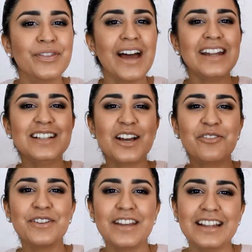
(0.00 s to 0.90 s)
But that is
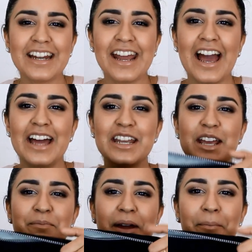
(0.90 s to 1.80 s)
everything that I had
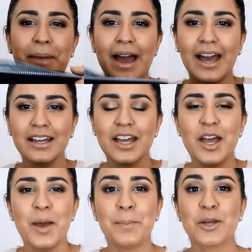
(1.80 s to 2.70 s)
in my bag.
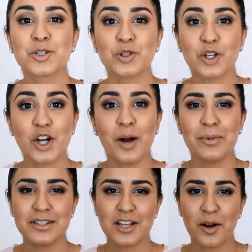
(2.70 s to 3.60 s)
Make sure to
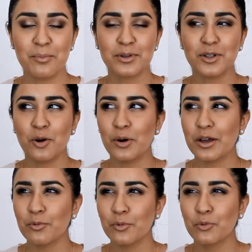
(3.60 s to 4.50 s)
comment down below
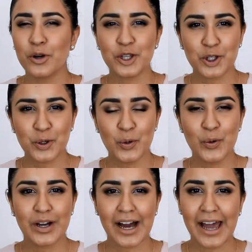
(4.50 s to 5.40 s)
what
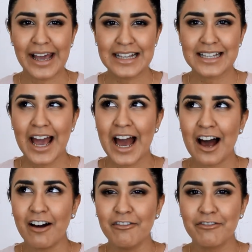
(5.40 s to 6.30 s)
you guys
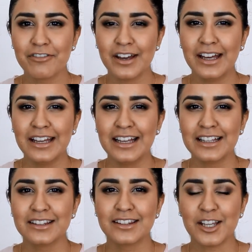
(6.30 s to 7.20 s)
have
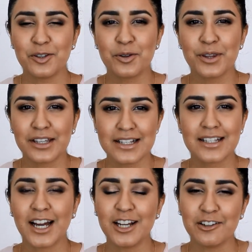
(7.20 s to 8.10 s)
that you think is
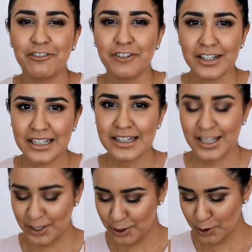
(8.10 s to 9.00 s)
kind of funny,
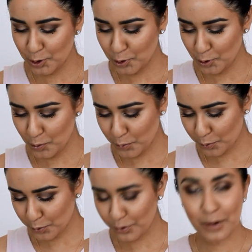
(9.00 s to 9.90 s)
that you
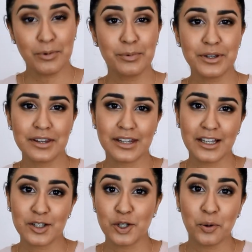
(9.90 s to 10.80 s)
probably
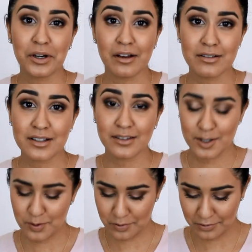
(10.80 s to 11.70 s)
think no one else in
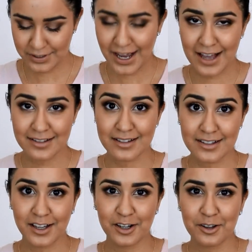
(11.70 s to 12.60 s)
this world has inside